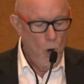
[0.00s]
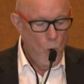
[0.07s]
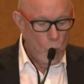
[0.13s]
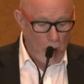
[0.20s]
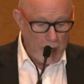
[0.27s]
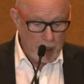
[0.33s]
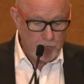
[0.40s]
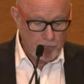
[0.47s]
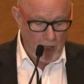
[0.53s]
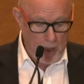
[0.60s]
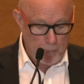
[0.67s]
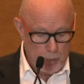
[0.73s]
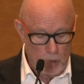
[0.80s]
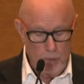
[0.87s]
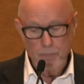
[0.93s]
One
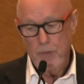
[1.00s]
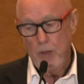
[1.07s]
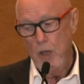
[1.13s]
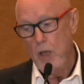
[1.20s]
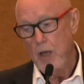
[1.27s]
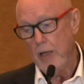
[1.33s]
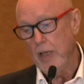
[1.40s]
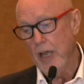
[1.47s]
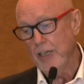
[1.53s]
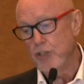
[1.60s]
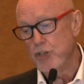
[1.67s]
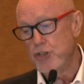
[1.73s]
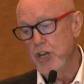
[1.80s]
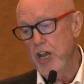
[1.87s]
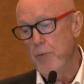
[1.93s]
example I'd like
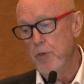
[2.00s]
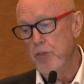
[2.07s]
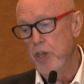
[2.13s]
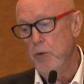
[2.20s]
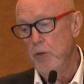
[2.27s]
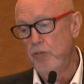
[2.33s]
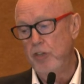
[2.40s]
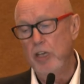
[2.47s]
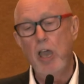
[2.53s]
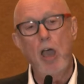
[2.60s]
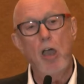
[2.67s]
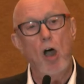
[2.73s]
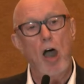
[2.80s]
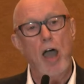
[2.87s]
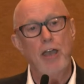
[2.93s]
to share with you is
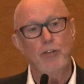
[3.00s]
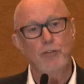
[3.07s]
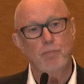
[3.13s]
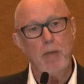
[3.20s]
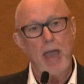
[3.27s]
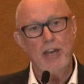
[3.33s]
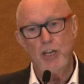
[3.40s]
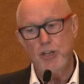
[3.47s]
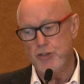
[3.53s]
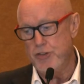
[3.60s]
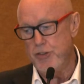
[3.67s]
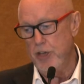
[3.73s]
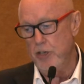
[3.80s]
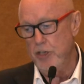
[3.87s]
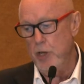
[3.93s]
DAI has
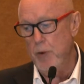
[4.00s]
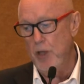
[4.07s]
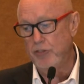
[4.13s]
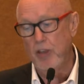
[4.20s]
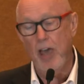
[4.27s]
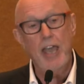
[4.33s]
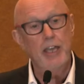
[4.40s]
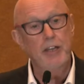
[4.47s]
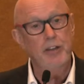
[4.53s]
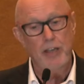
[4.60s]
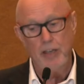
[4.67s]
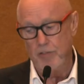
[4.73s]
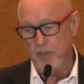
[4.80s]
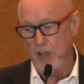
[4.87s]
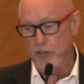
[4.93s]
managed a USAID
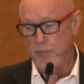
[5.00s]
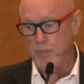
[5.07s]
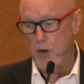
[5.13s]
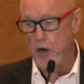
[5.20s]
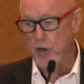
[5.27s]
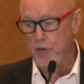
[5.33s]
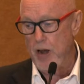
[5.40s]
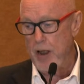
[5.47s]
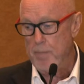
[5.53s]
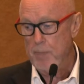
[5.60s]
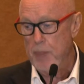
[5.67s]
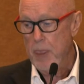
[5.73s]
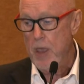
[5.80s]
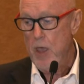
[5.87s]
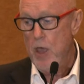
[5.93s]
Invest
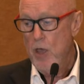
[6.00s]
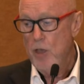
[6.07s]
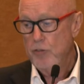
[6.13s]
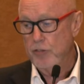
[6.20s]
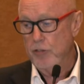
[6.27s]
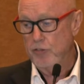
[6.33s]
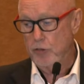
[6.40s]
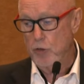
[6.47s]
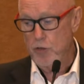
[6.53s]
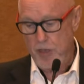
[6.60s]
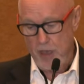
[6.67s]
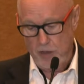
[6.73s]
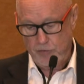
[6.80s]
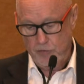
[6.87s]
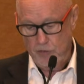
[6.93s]
program since
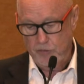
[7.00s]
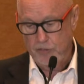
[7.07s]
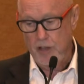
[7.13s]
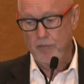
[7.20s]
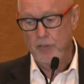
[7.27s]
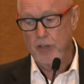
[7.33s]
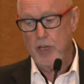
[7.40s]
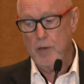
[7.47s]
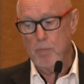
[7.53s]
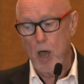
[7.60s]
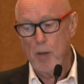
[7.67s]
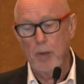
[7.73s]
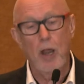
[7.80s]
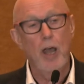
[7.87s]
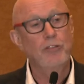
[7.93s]
2017,
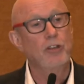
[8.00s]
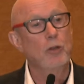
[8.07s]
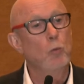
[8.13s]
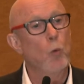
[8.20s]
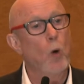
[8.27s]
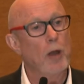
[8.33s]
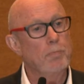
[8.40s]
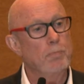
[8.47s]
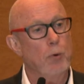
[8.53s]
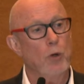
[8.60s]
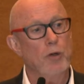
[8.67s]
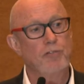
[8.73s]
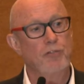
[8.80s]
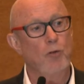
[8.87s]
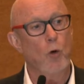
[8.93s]
mobilising
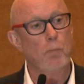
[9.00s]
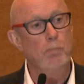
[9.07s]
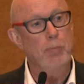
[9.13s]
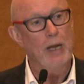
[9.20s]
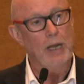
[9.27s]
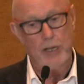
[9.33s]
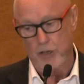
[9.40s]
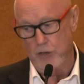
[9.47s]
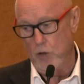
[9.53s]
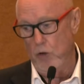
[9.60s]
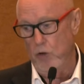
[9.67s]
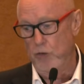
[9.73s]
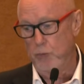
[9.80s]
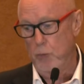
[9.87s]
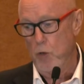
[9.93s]
$1.4 billion
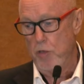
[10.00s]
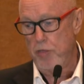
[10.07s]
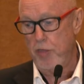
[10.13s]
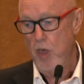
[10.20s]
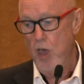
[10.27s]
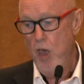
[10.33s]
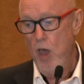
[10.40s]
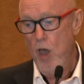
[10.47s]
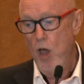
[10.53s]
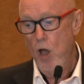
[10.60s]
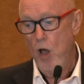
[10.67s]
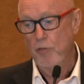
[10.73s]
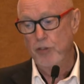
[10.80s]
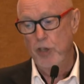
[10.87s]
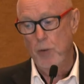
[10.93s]
worth
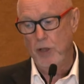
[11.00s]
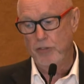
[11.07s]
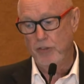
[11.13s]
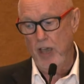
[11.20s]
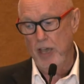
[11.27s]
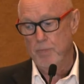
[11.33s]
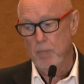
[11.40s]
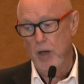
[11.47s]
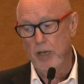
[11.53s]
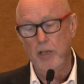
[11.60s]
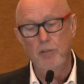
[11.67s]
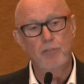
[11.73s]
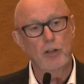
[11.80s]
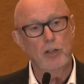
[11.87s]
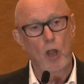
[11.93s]
of USAID
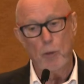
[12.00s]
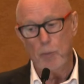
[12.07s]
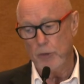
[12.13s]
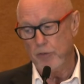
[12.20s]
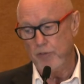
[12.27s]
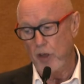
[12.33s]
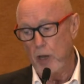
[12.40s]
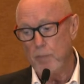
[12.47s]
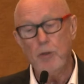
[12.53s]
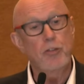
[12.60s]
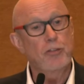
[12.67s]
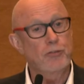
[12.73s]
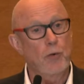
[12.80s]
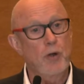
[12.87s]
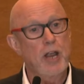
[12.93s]
money for global development,
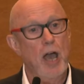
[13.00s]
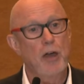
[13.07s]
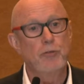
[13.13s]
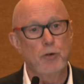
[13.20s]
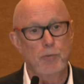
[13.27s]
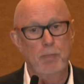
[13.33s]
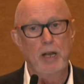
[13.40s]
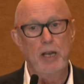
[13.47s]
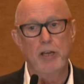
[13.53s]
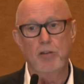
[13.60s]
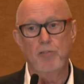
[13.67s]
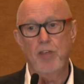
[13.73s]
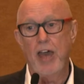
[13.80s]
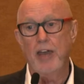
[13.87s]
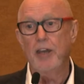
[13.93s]
300 million
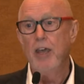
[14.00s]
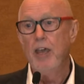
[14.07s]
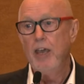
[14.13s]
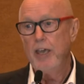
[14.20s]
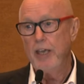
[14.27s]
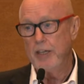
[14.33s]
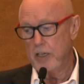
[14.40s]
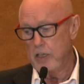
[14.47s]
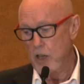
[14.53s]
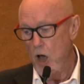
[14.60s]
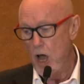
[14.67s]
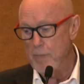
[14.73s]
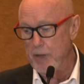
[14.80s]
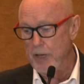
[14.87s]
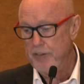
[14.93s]
of that in
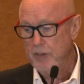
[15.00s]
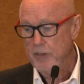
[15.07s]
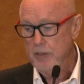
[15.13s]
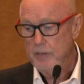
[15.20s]
climate,